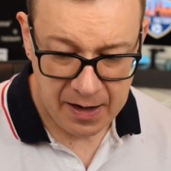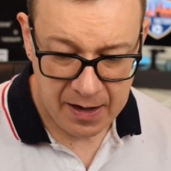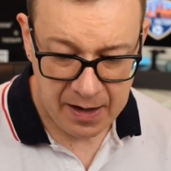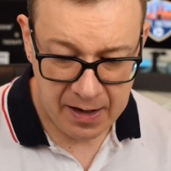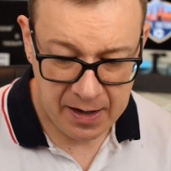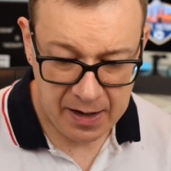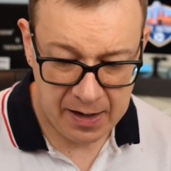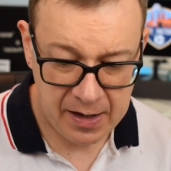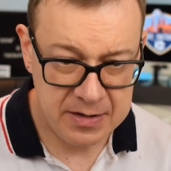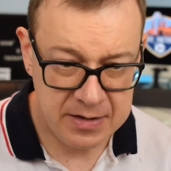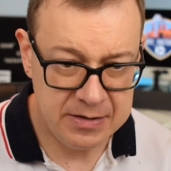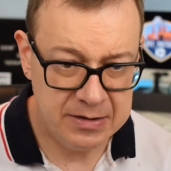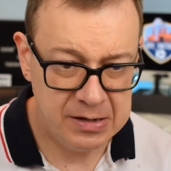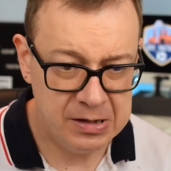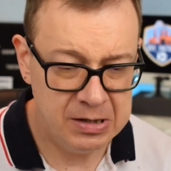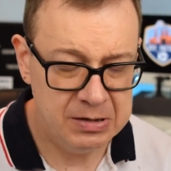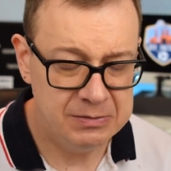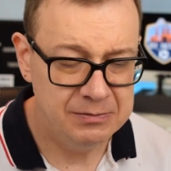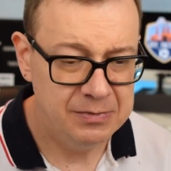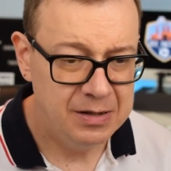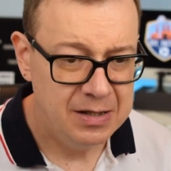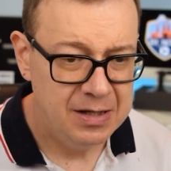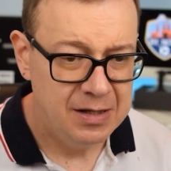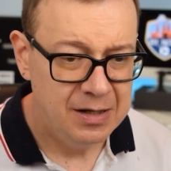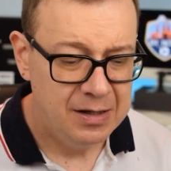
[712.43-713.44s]
and
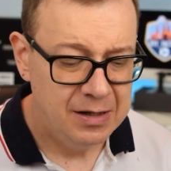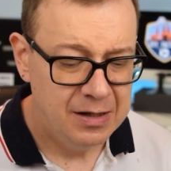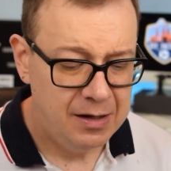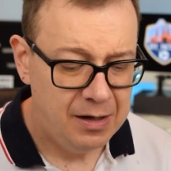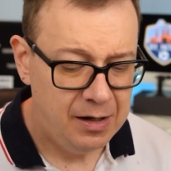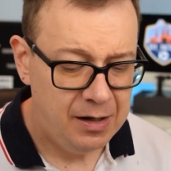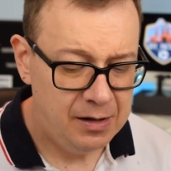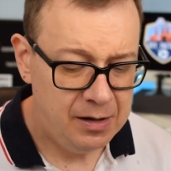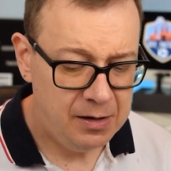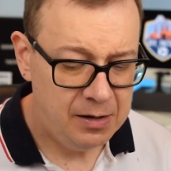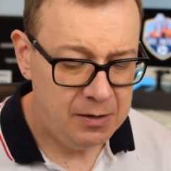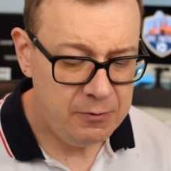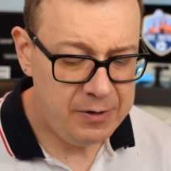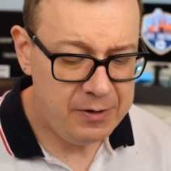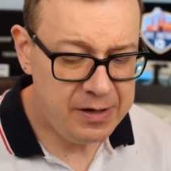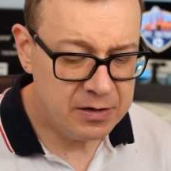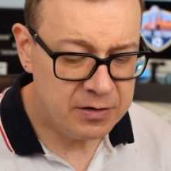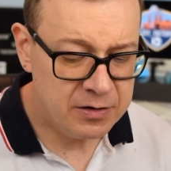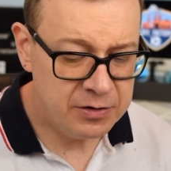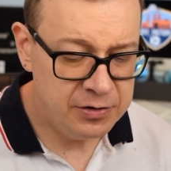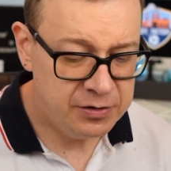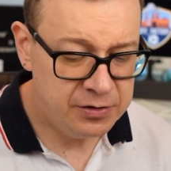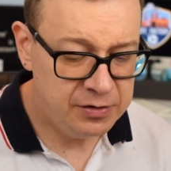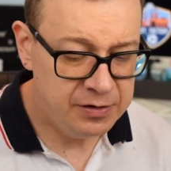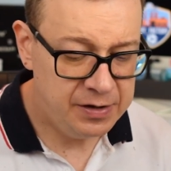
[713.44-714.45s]
um, uh, we are
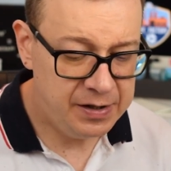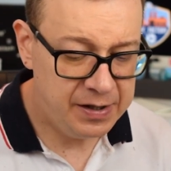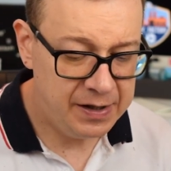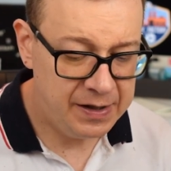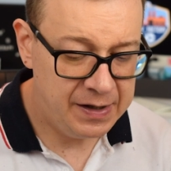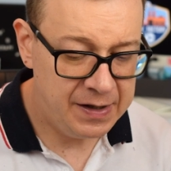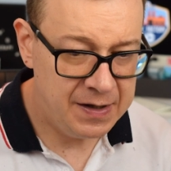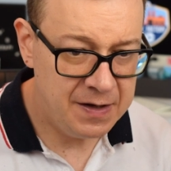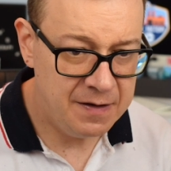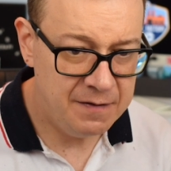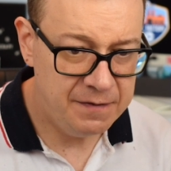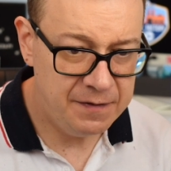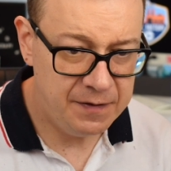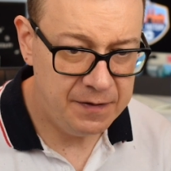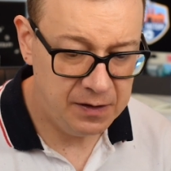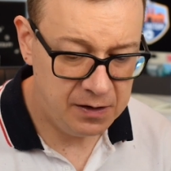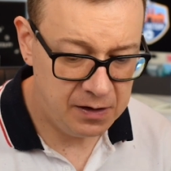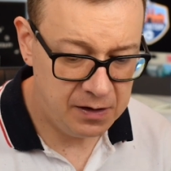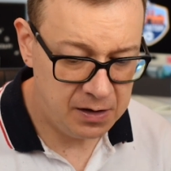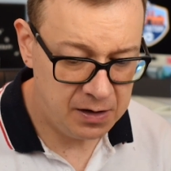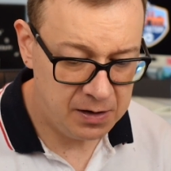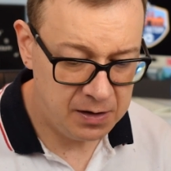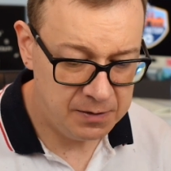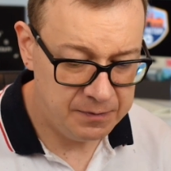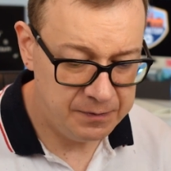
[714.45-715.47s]
going to have
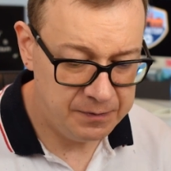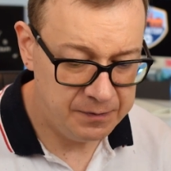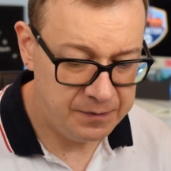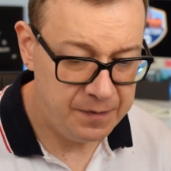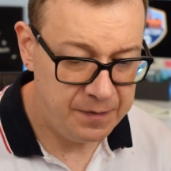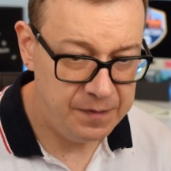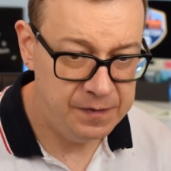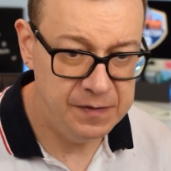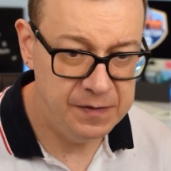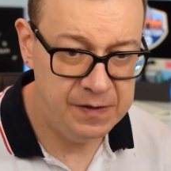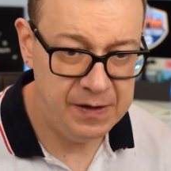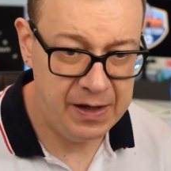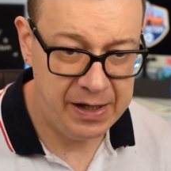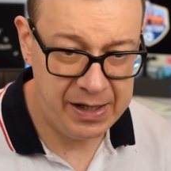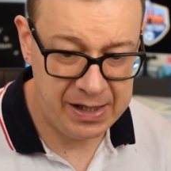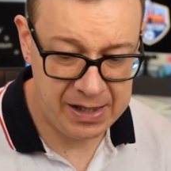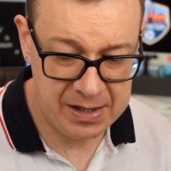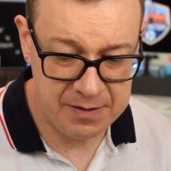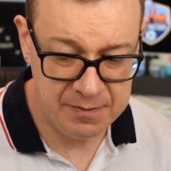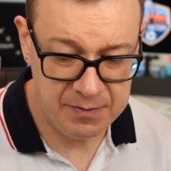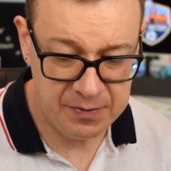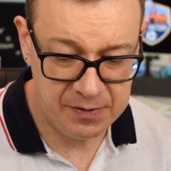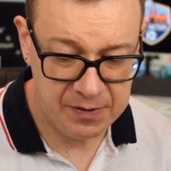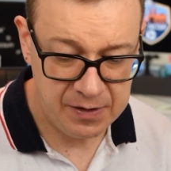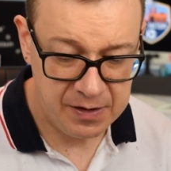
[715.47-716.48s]
a
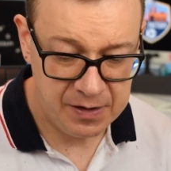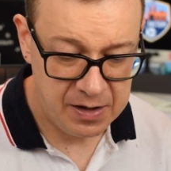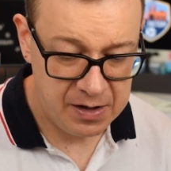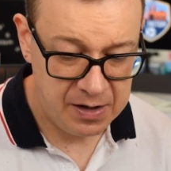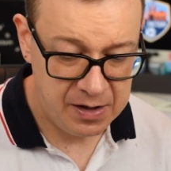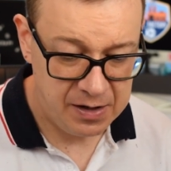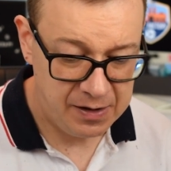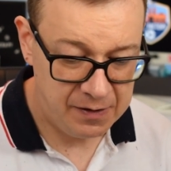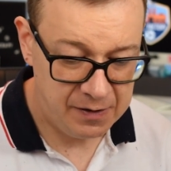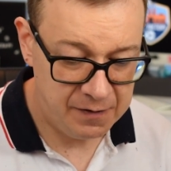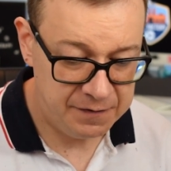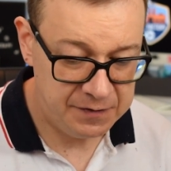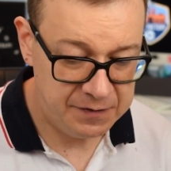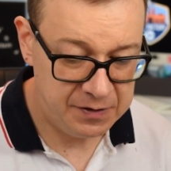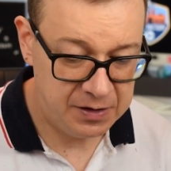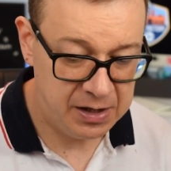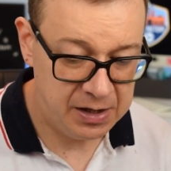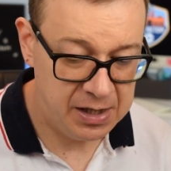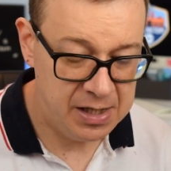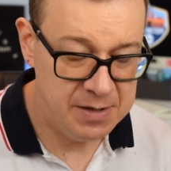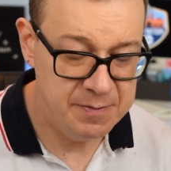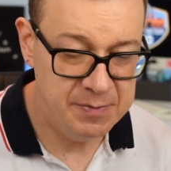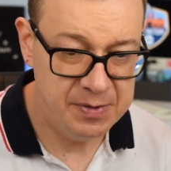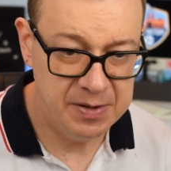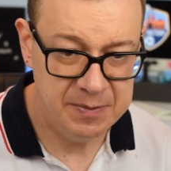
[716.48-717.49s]
name of
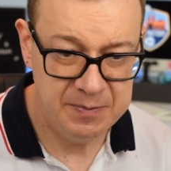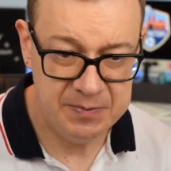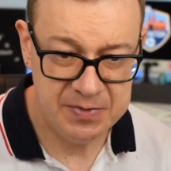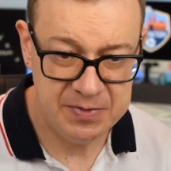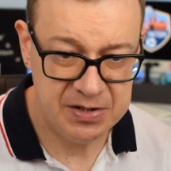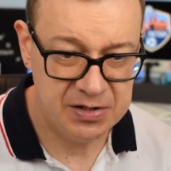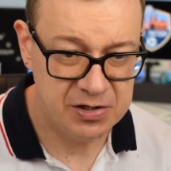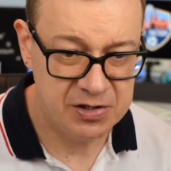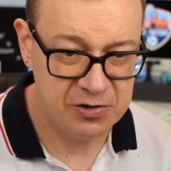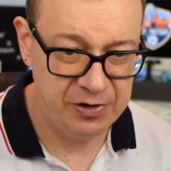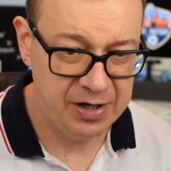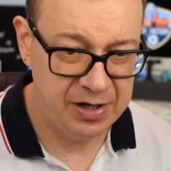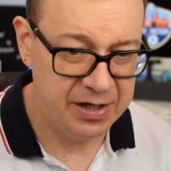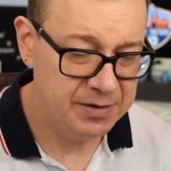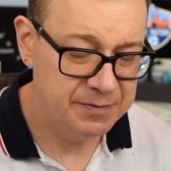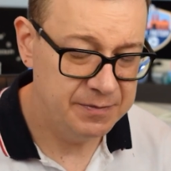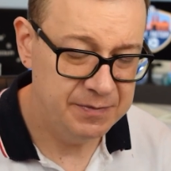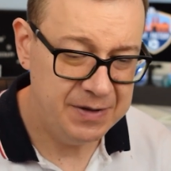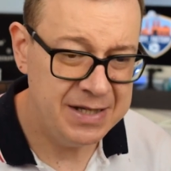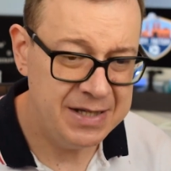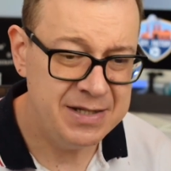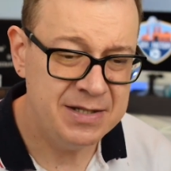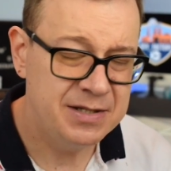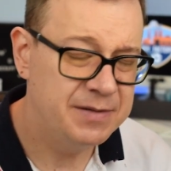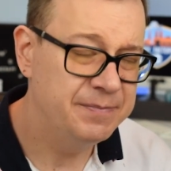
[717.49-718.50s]
type string.
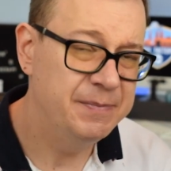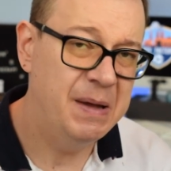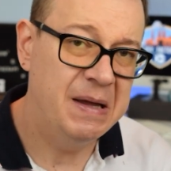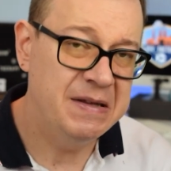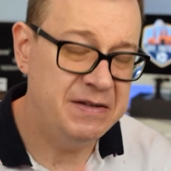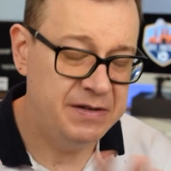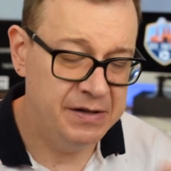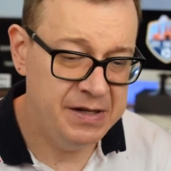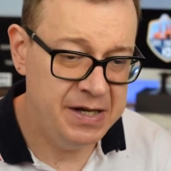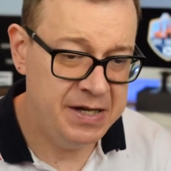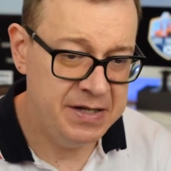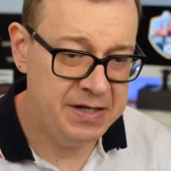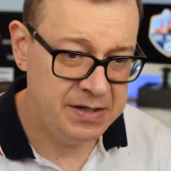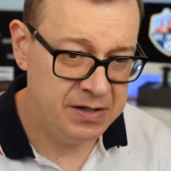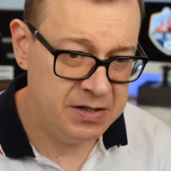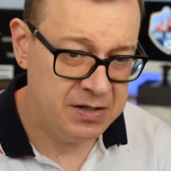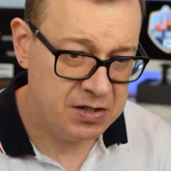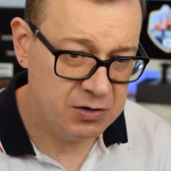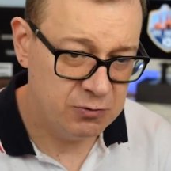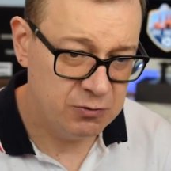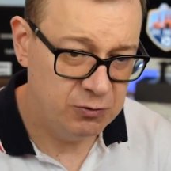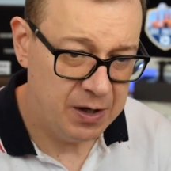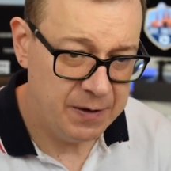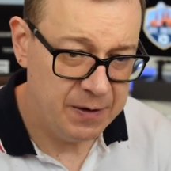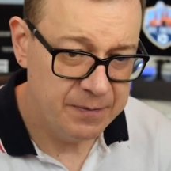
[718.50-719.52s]
That's, that's the
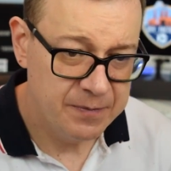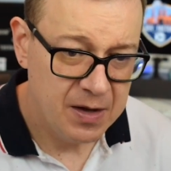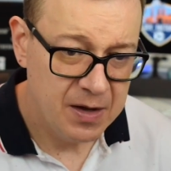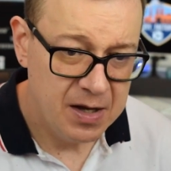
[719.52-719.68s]
easiest one.